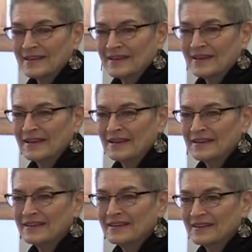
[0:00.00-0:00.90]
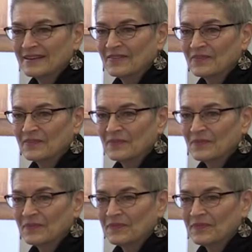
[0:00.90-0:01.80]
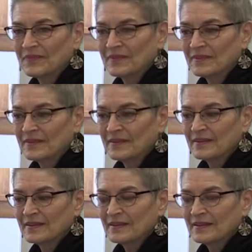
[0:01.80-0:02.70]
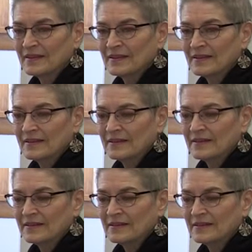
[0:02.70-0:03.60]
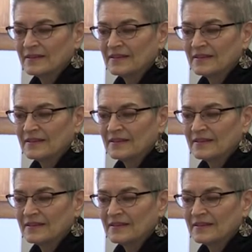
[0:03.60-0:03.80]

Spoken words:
The person shown says nothing.